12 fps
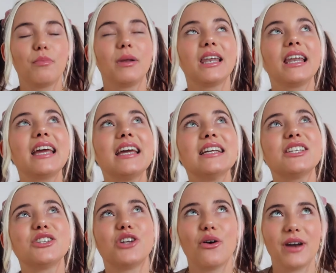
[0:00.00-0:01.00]
Please
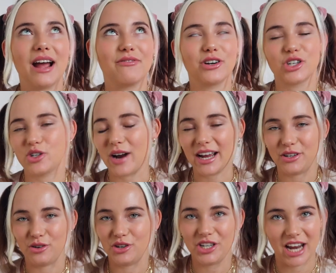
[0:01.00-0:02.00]
don't ever try
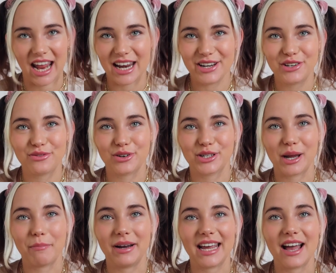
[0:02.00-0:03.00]
to change for
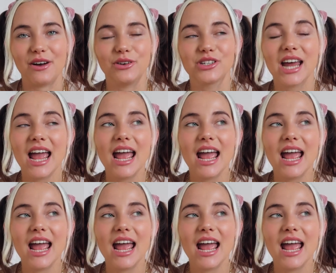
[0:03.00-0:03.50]
somebody else,